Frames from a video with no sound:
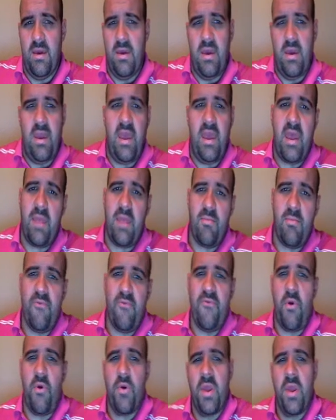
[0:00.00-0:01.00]
and move
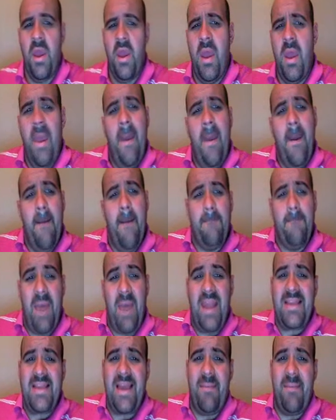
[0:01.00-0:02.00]
forward.
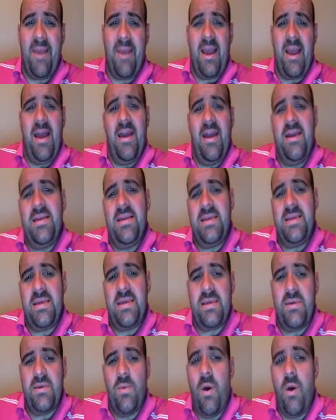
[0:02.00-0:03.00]
Monatomic
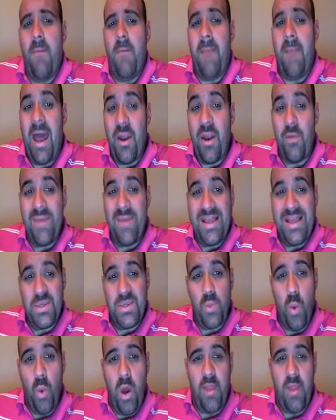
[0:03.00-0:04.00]
ions, well, mono means
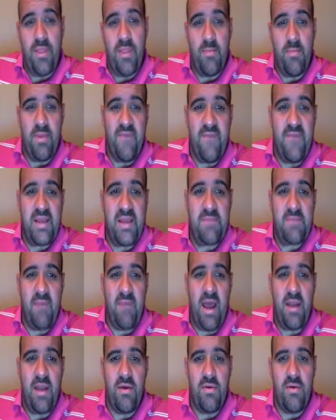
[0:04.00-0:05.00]
one, the prefix
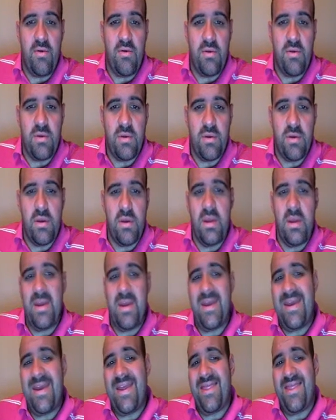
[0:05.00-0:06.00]
mono,
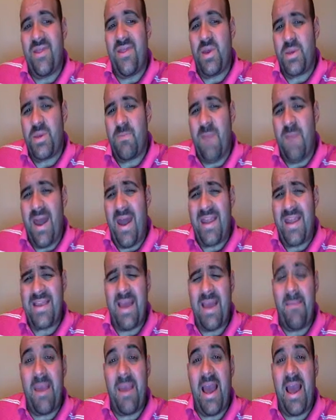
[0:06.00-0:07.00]
and thus
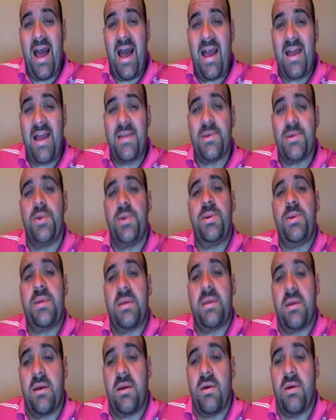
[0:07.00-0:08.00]
monatomic ions are
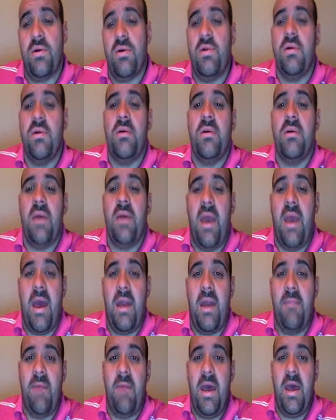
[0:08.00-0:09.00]
single
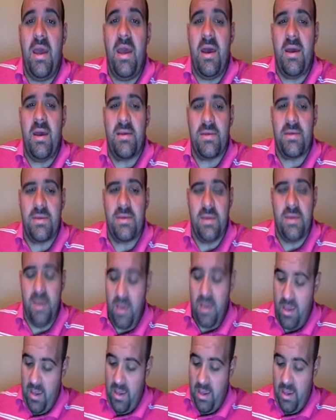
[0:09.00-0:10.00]
atom ions.
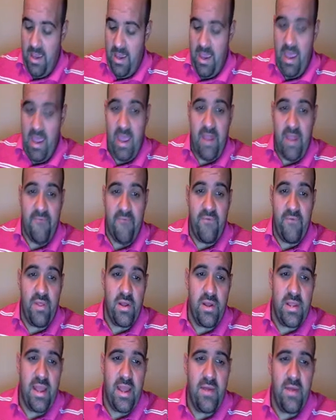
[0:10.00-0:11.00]
And if we
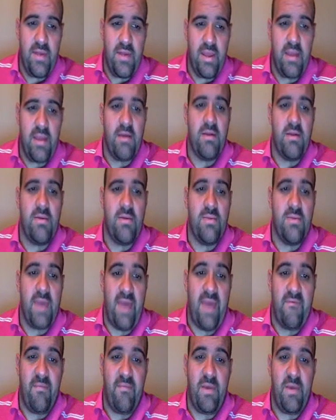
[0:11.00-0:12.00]
look down here, we
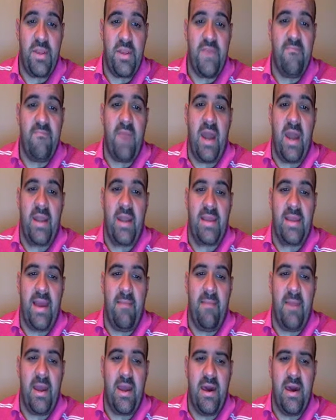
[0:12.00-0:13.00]
have a bunch of
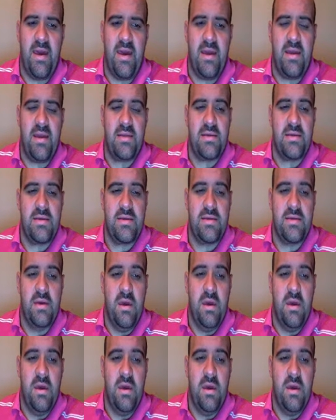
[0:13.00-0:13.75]
monatomic ions.